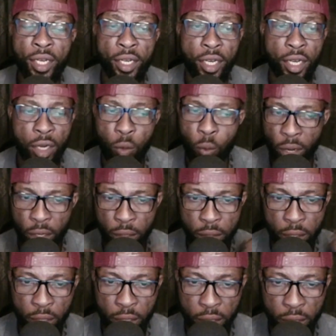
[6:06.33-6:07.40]
Uh, one of
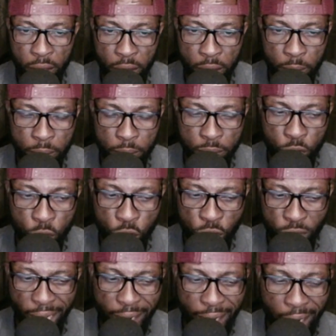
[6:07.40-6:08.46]
the um, you know
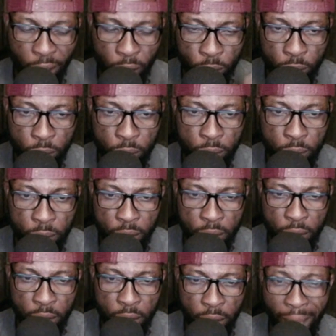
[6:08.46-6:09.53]
standout
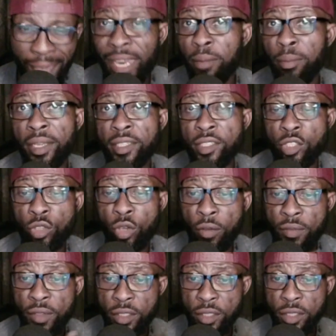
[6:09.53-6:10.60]
uh, elements you know of
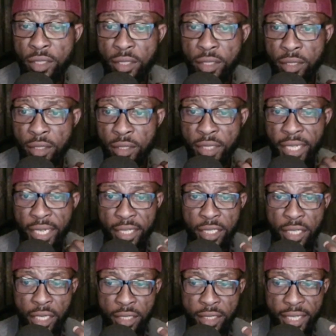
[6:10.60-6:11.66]
this Teddy
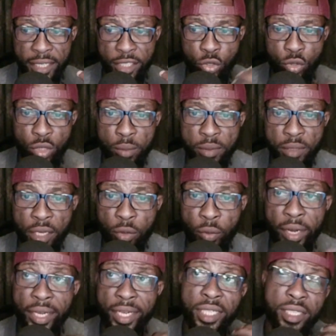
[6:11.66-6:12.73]
uh, Teddy Swims uh,
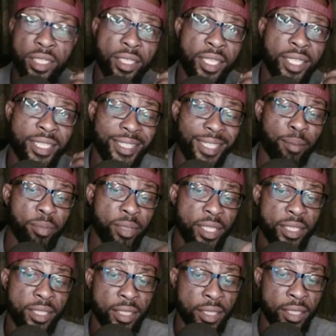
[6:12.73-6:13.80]
rendition is his
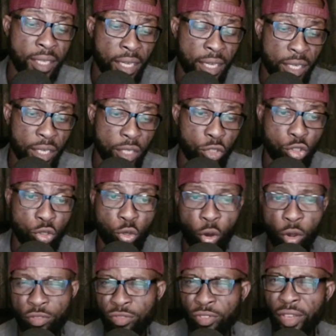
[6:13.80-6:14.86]
ability you know to
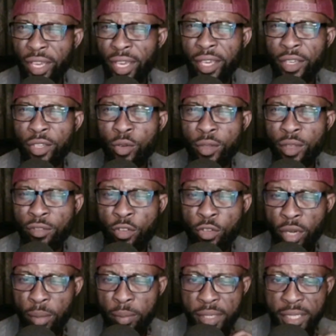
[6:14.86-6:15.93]
convey you know the
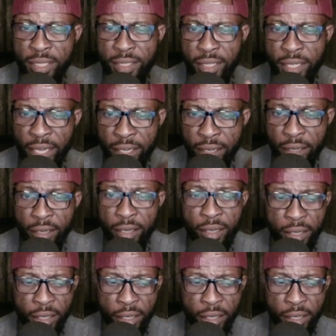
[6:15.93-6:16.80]
vulnerability and uh,